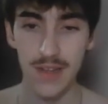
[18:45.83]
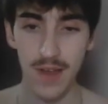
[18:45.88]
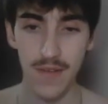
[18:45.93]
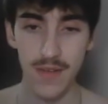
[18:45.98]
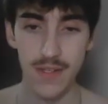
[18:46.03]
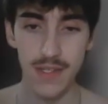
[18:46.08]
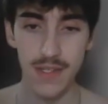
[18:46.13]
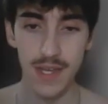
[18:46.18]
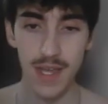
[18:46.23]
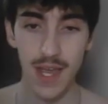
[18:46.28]

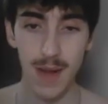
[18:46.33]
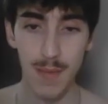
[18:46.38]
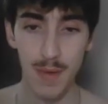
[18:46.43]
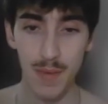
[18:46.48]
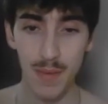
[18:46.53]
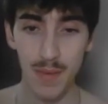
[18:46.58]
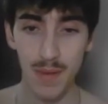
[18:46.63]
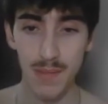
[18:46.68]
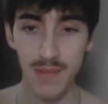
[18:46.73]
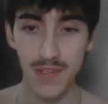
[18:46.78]
Obviously Hyper
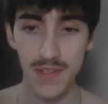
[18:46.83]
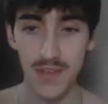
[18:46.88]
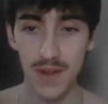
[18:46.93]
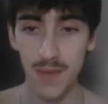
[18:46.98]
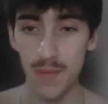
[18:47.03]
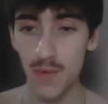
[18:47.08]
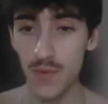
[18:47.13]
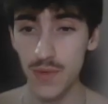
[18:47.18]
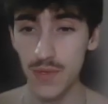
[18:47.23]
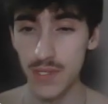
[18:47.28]
Beam is
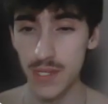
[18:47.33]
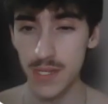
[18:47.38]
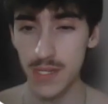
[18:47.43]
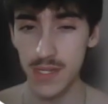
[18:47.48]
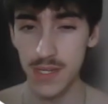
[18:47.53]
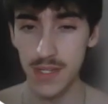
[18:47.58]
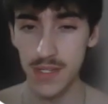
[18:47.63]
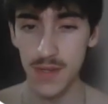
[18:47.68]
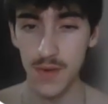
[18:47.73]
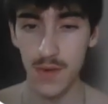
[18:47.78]
double
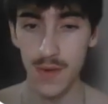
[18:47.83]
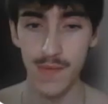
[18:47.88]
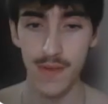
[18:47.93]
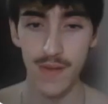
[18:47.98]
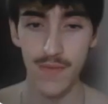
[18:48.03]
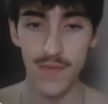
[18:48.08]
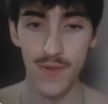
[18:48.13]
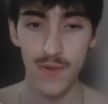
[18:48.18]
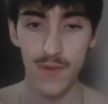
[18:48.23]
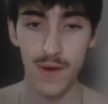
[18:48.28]
resisted, so
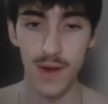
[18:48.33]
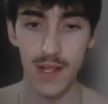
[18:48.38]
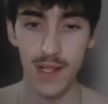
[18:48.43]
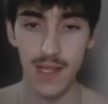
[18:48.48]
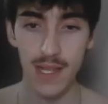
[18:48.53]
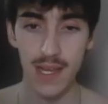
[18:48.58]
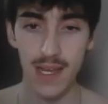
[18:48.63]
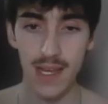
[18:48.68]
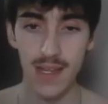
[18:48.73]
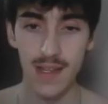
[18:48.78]
even if they're
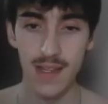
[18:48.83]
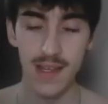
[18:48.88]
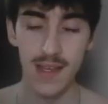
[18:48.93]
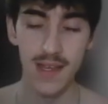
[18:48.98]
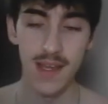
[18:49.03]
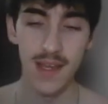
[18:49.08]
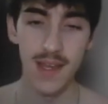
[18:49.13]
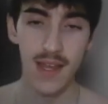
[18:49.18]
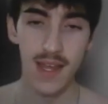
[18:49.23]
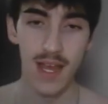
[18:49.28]
running that,
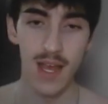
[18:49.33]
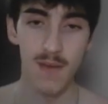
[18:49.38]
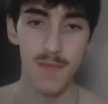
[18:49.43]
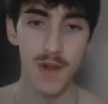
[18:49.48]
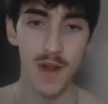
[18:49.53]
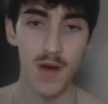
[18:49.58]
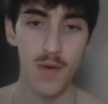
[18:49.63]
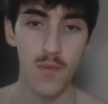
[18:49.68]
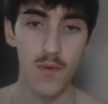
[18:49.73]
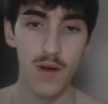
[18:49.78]
I'm
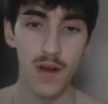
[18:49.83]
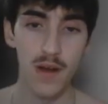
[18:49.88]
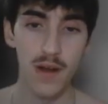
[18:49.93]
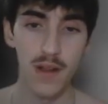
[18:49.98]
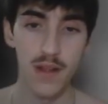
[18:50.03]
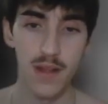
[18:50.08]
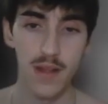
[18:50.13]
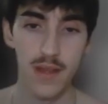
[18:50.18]
not worried.